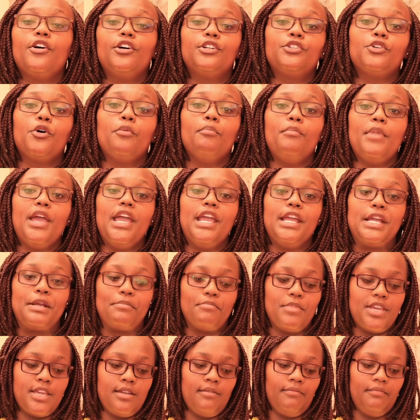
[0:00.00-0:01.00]
not
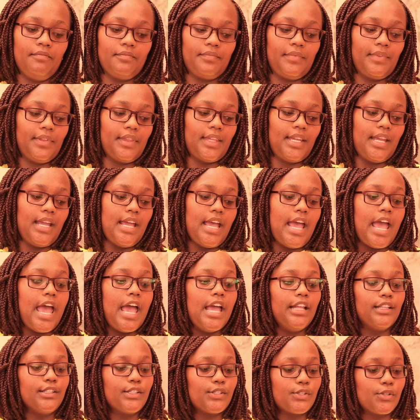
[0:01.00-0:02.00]
obeying me.
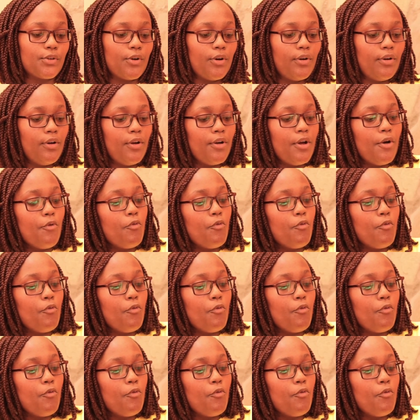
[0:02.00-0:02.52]
And so,